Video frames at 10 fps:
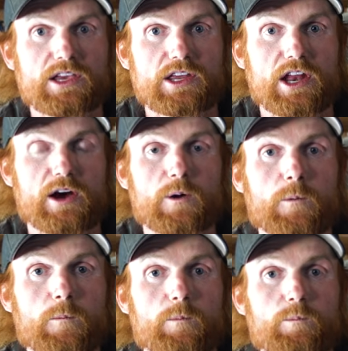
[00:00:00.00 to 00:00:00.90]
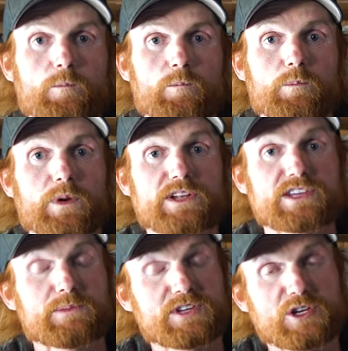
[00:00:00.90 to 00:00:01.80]
you know, but it's
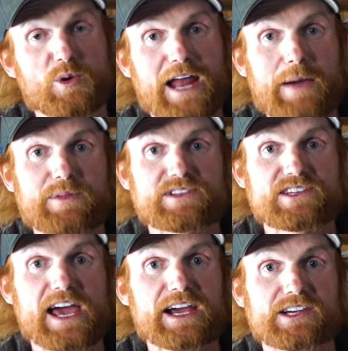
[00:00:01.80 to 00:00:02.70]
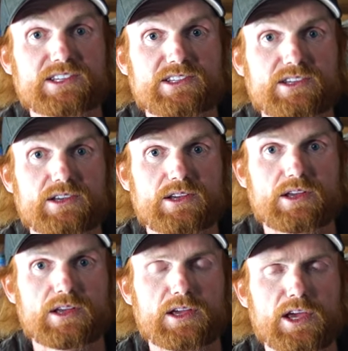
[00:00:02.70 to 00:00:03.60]
up to you what happens next.
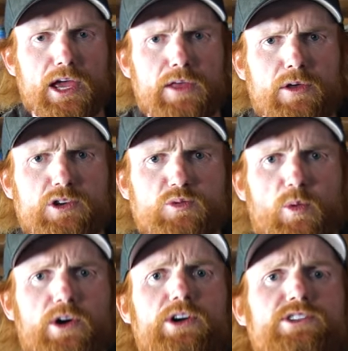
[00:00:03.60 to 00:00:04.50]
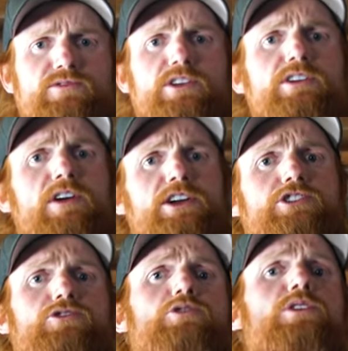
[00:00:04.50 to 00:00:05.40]
And those words really rung
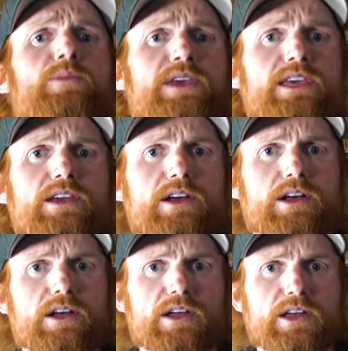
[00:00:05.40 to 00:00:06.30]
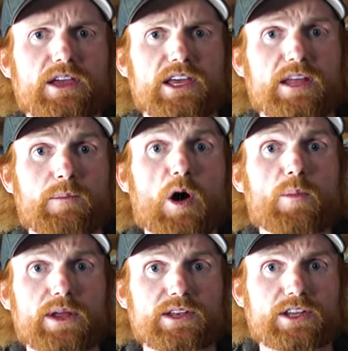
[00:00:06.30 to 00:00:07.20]
true to me in the
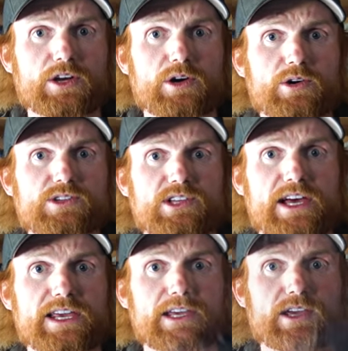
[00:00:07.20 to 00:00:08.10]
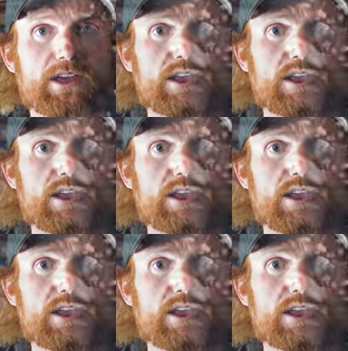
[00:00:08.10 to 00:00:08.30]
moment. You know, it was like,